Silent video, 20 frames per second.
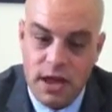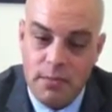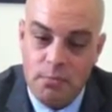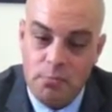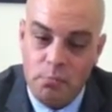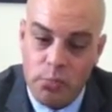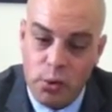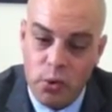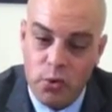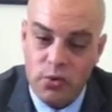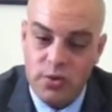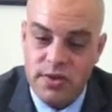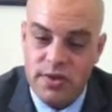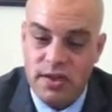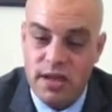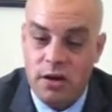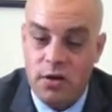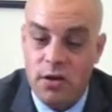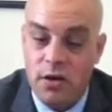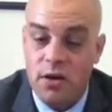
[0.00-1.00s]
and bowls
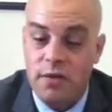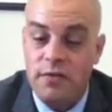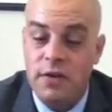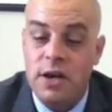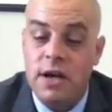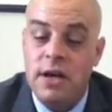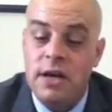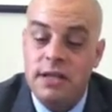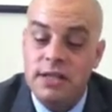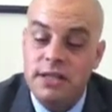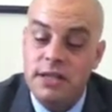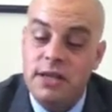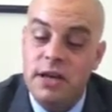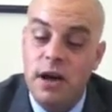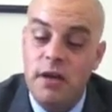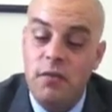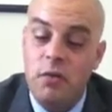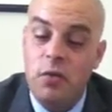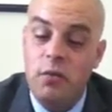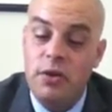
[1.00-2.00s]
thereof, to
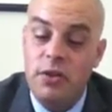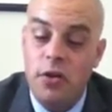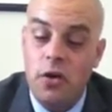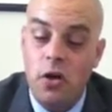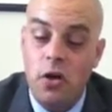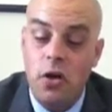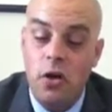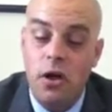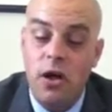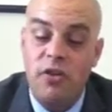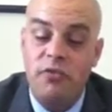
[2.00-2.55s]
cover withal.